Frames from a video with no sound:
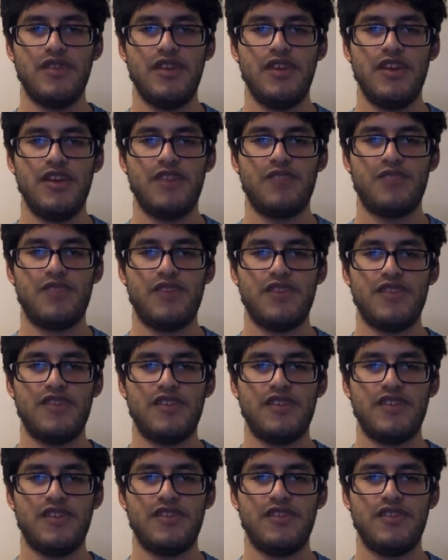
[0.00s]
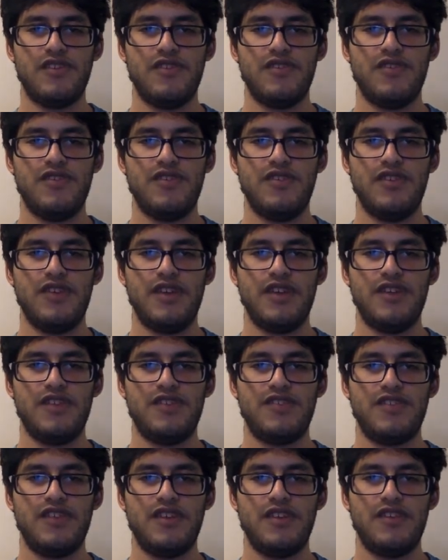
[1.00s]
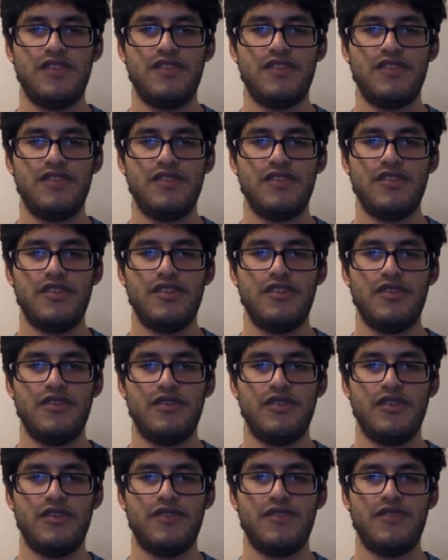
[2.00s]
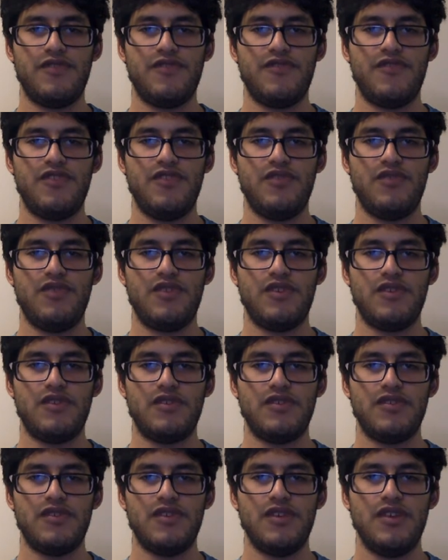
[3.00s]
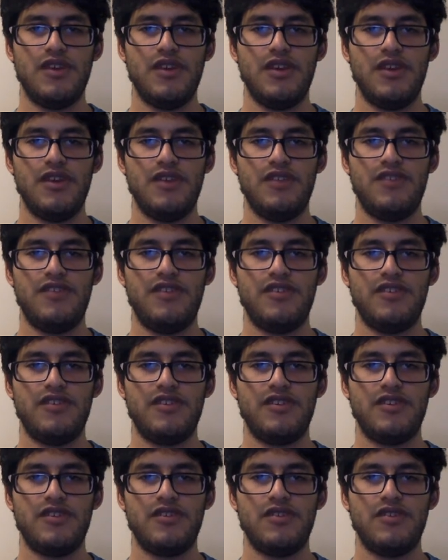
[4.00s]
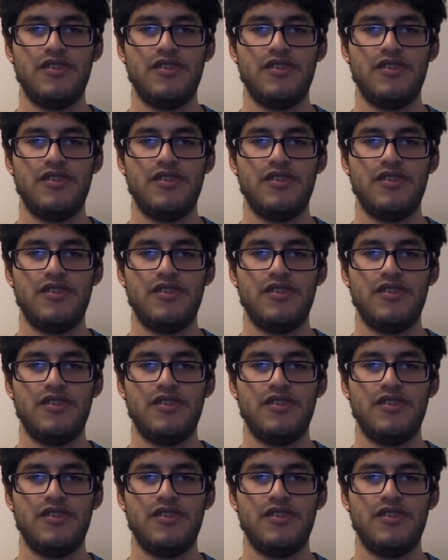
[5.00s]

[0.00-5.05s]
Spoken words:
as President of the United States and leader of the free world in dealing